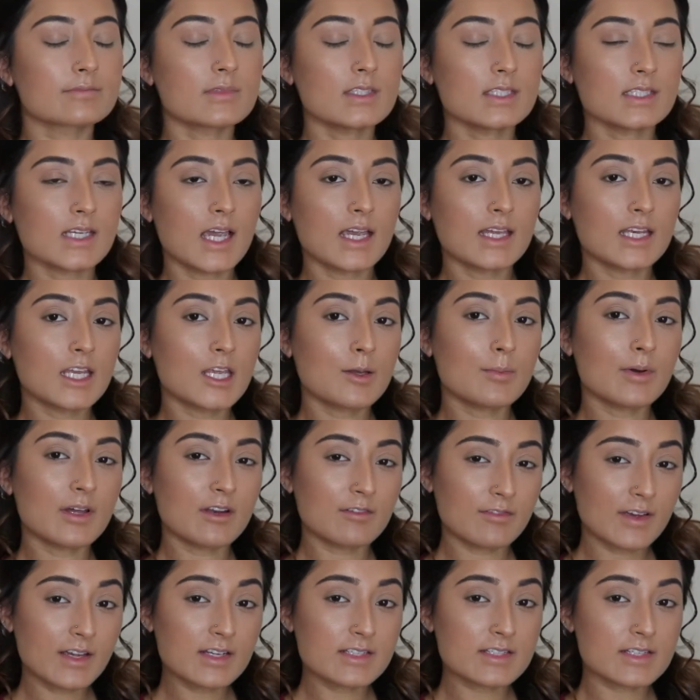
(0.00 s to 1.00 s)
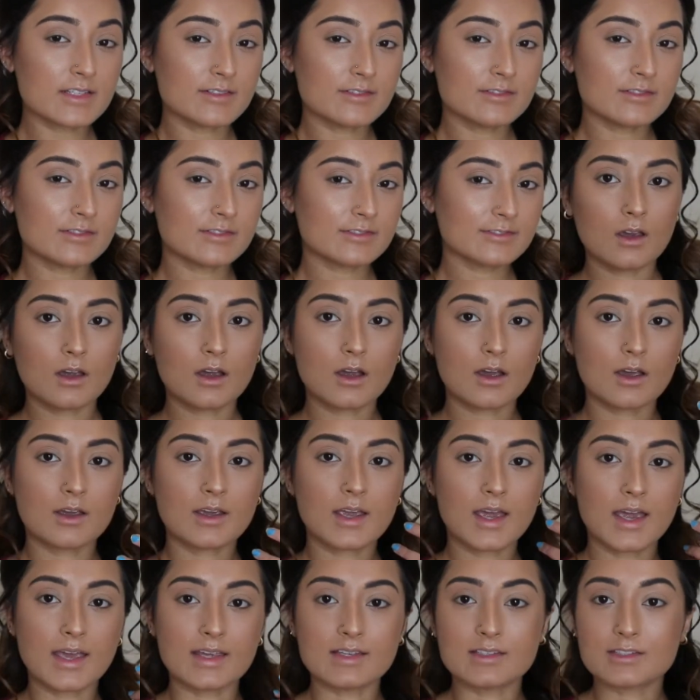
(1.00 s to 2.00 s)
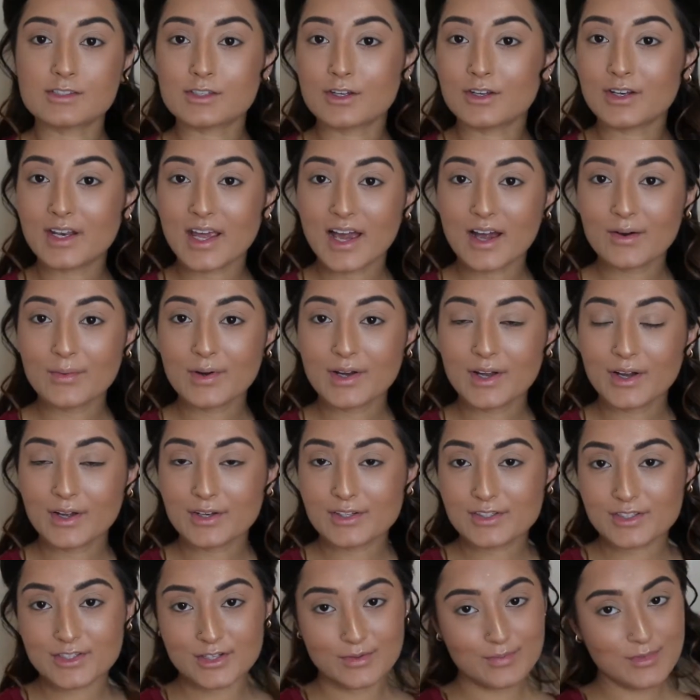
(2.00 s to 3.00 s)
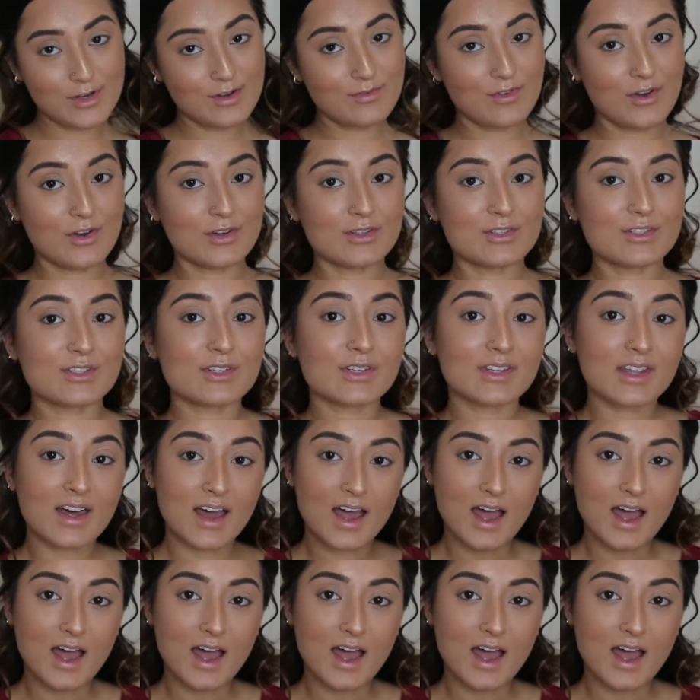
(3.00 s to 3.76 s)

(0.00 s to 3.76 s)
Tiny but effective. Okay, so now we're going to move on to the